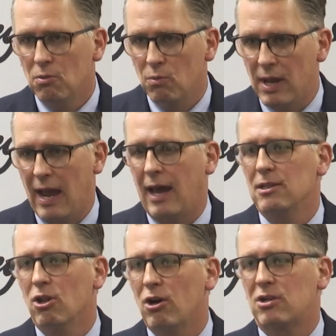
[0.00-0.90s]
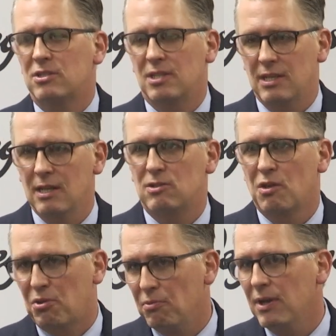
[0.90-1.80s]
we had looks to get
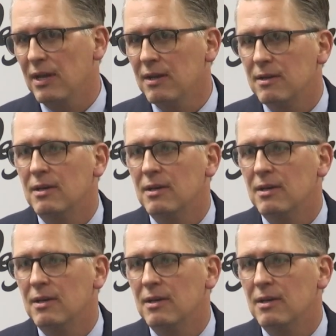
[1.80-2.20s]
to three